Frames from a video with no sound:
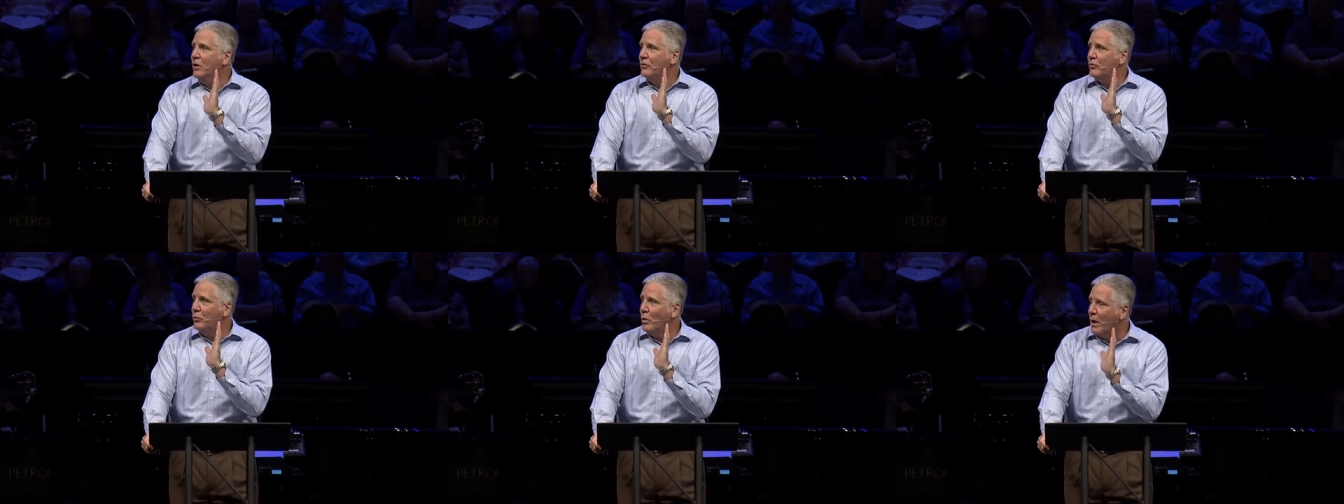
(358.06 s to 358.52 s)

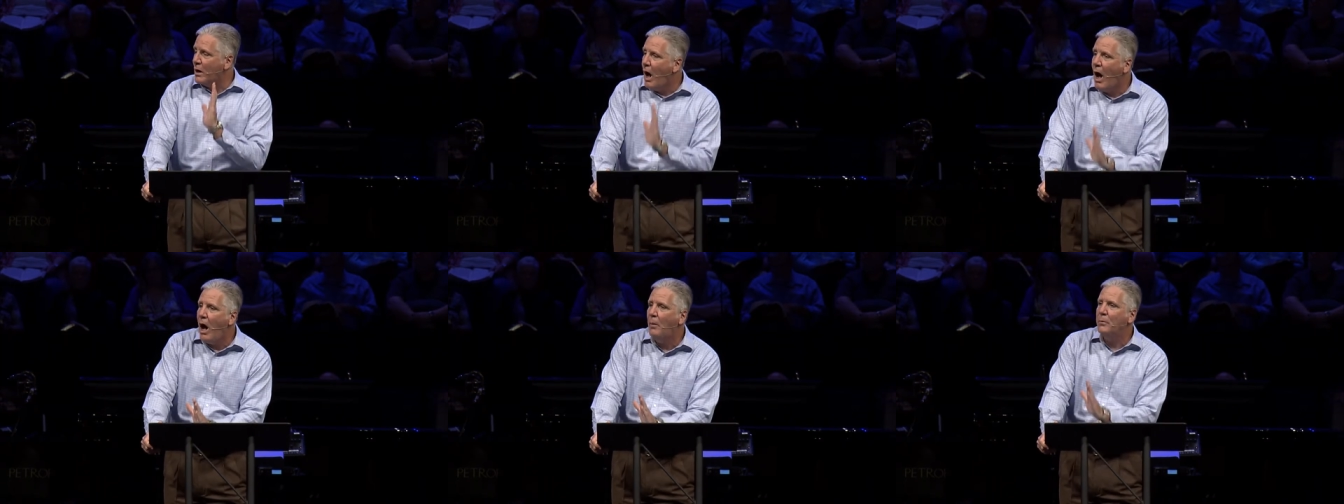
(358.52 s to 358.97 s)
to
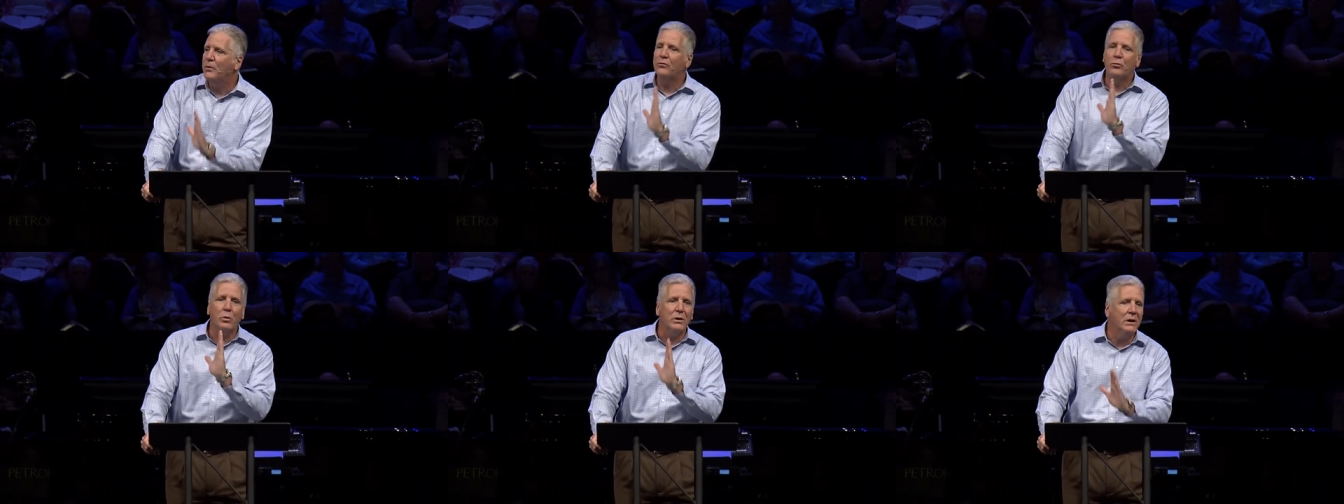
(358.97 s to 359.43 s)

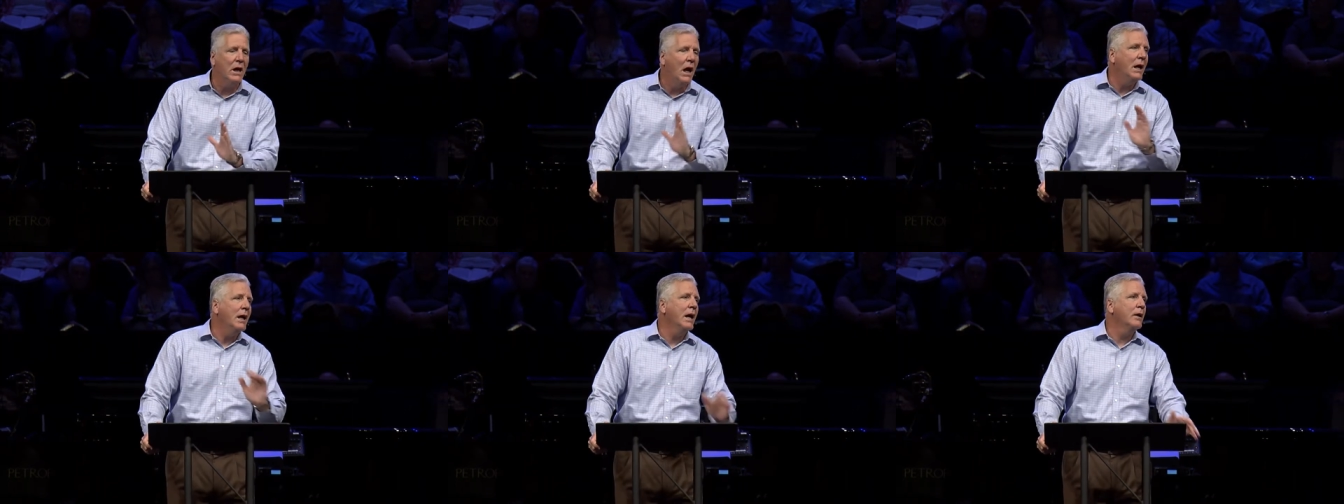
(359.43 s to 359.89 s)
accomplish what
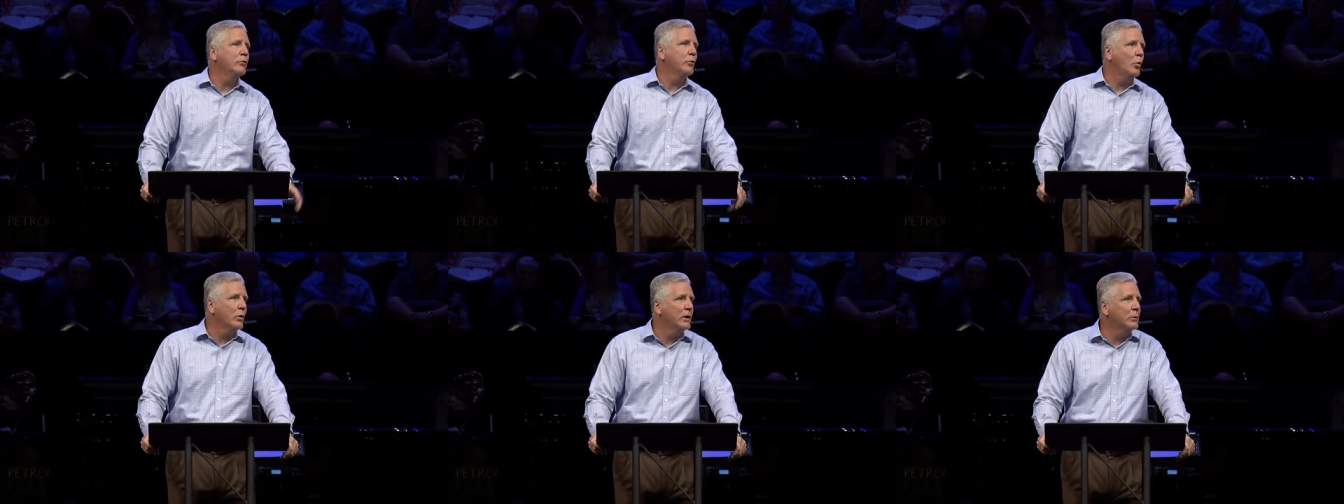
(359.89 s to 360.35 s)
God had
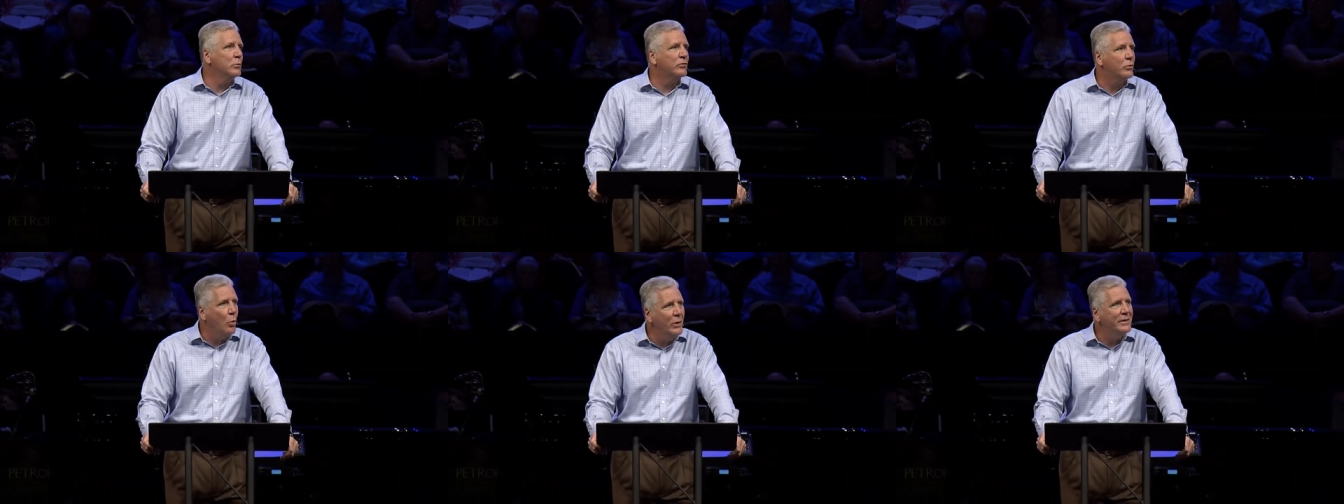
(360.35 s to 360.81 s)
for him, was
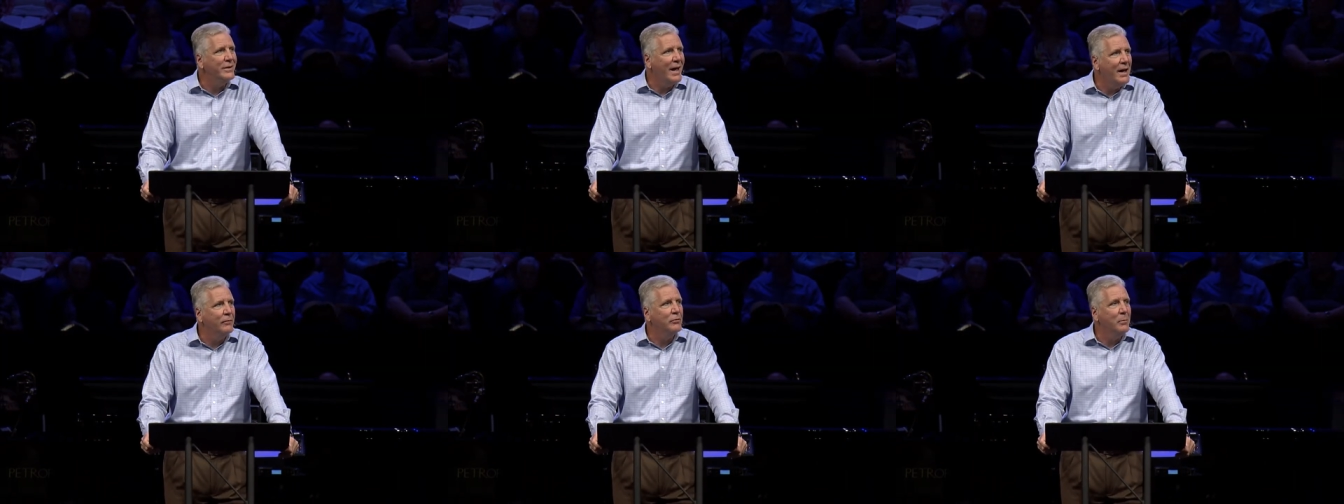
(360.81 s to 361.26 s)
going to
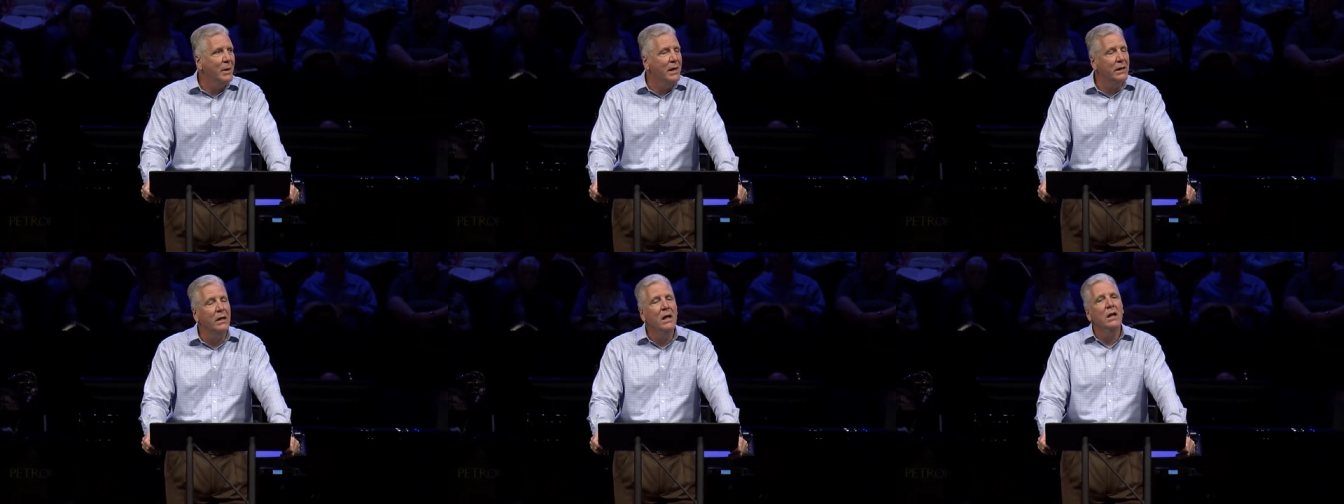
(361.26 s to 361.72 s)
have to
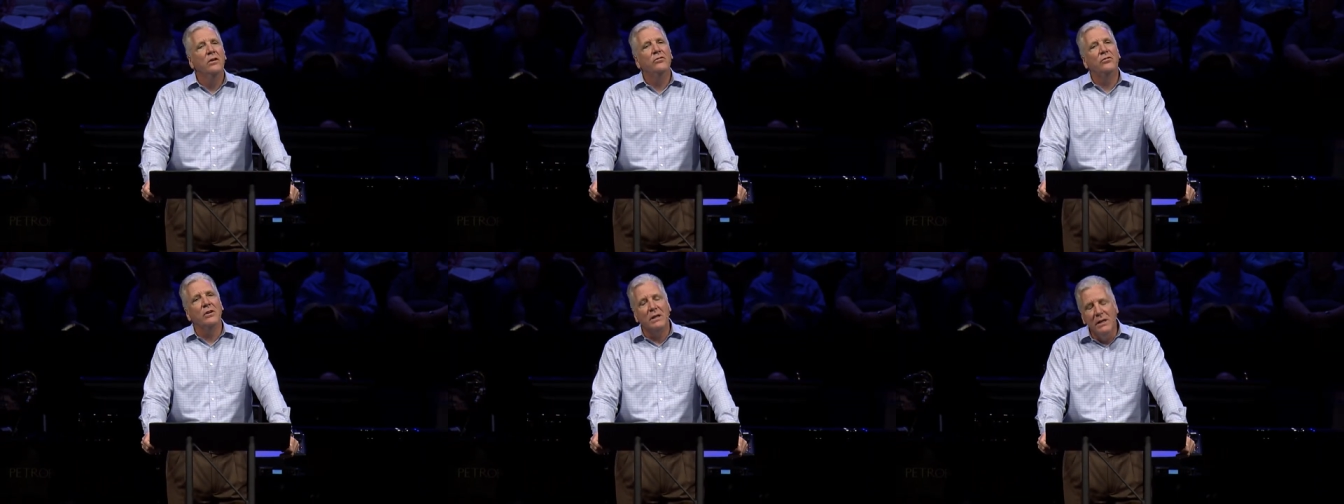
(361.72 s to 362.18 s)
make
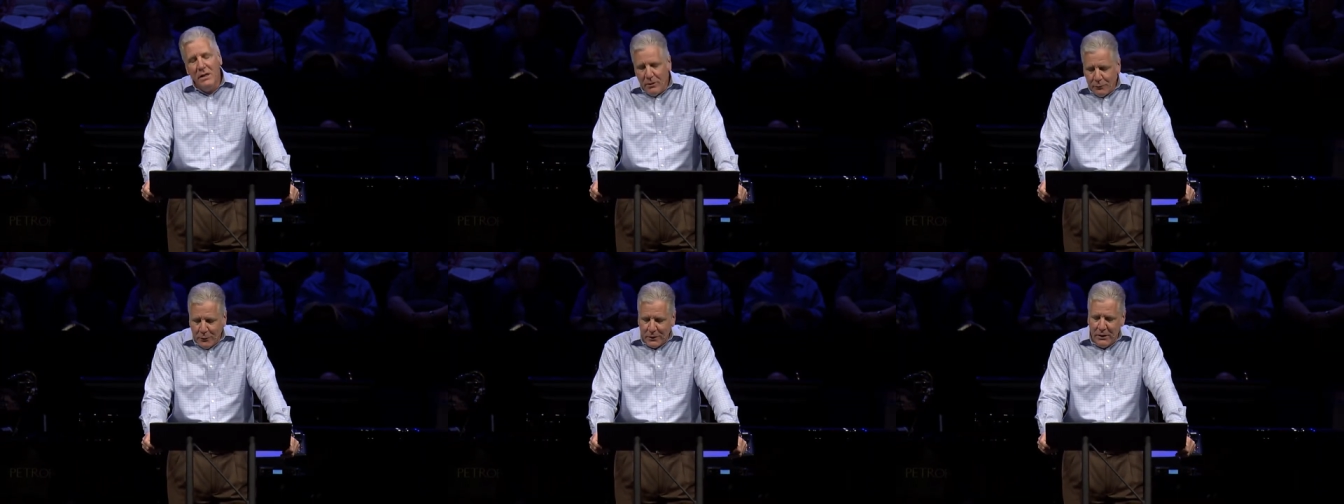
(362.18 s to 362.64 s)

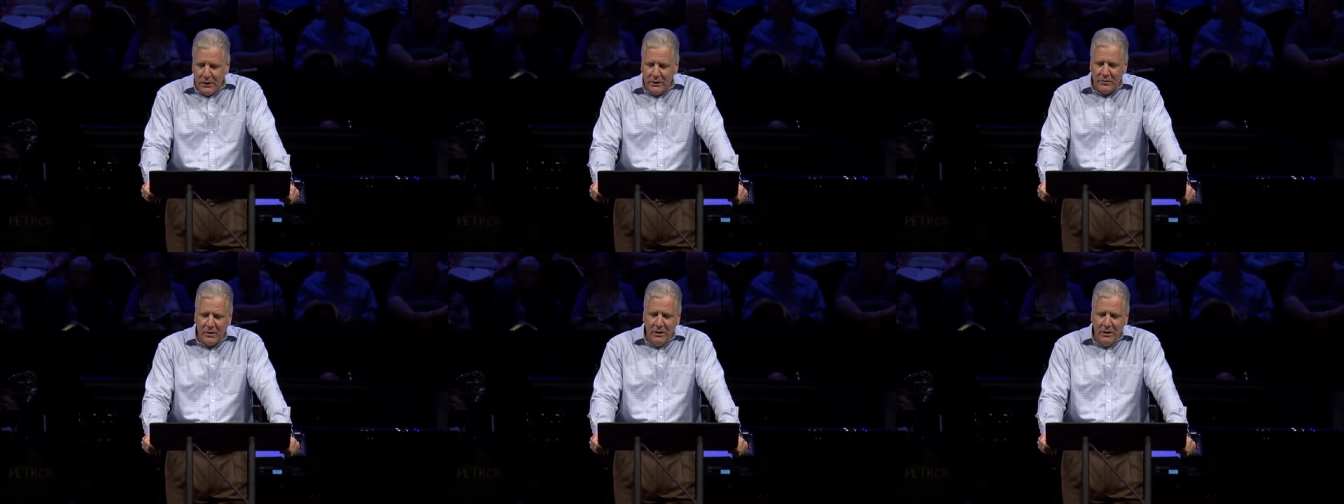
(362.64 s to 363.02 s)
significant